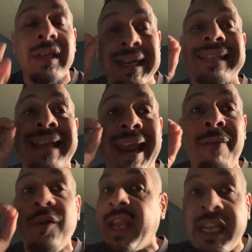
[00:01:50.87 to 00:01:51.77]
that's
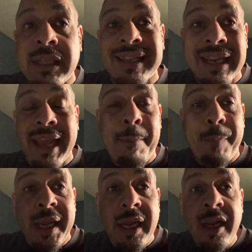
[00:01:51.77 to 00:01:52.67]
if he doesn't get
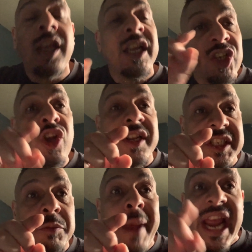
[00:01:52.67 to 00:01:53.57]
beaten, he's gonna
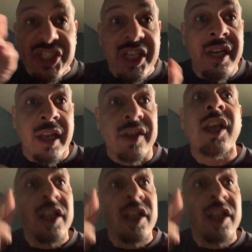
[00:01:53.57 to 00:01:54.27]
smash Ennis.